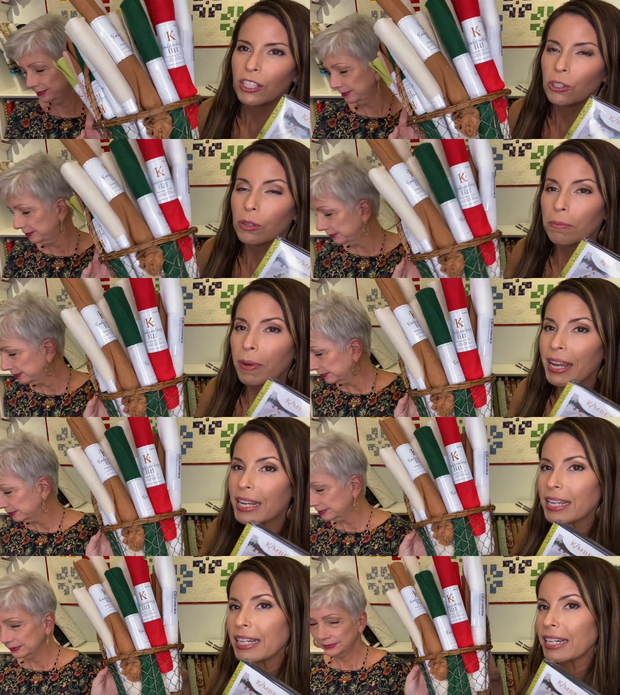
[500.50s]
Speaker 1: that you can
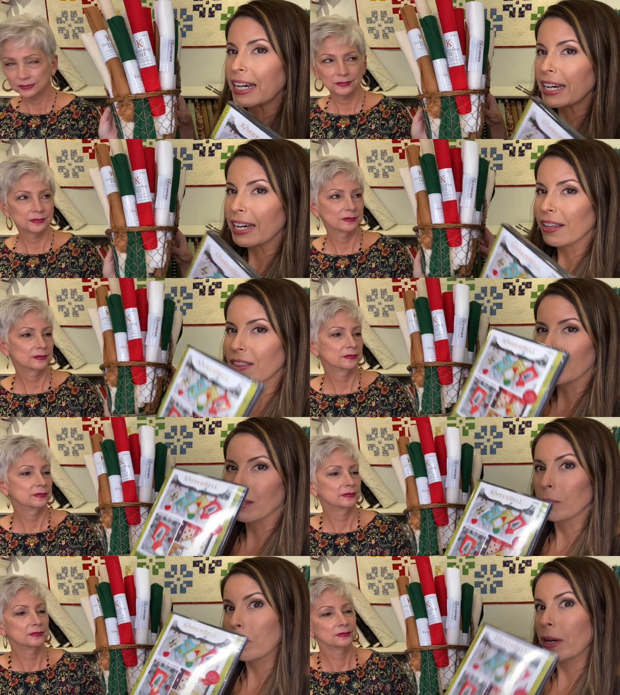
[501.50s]
make uh, the
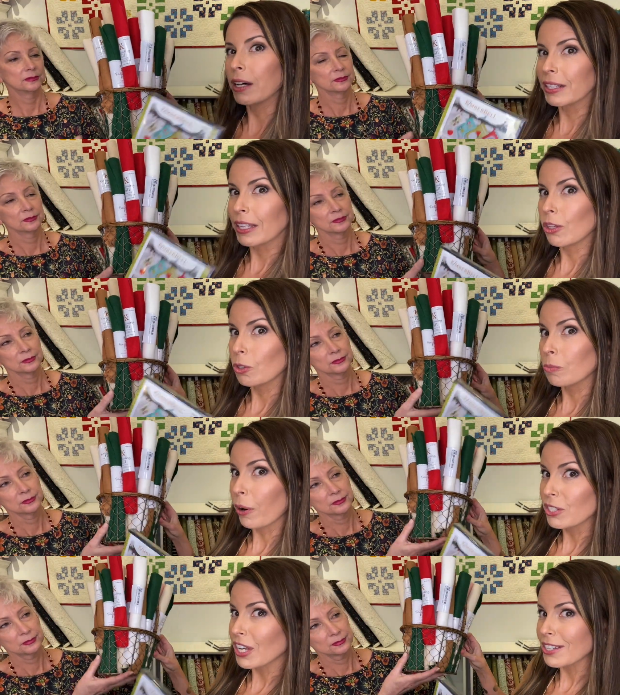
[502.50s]
Kimberbell in the hoop
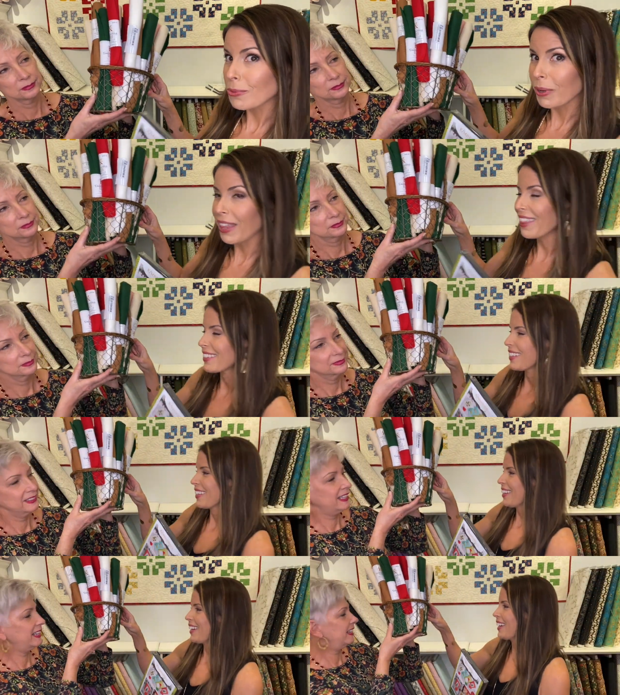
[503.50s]
projects with.
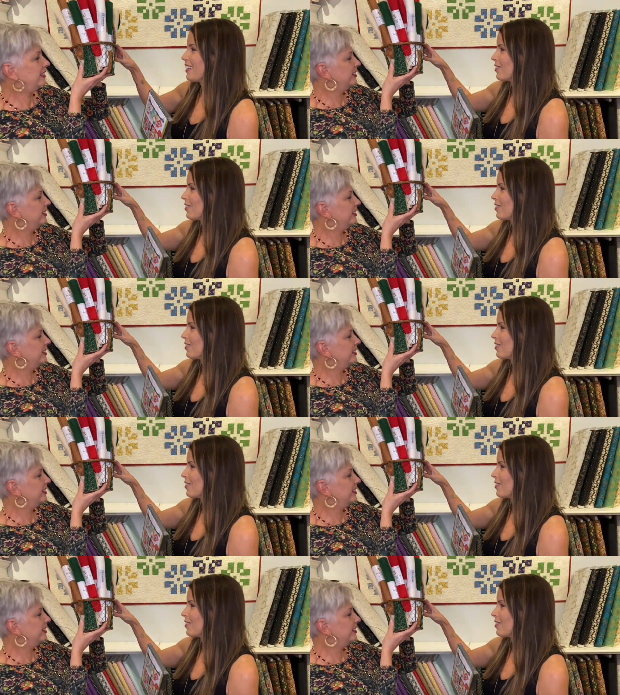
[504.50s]
Uh,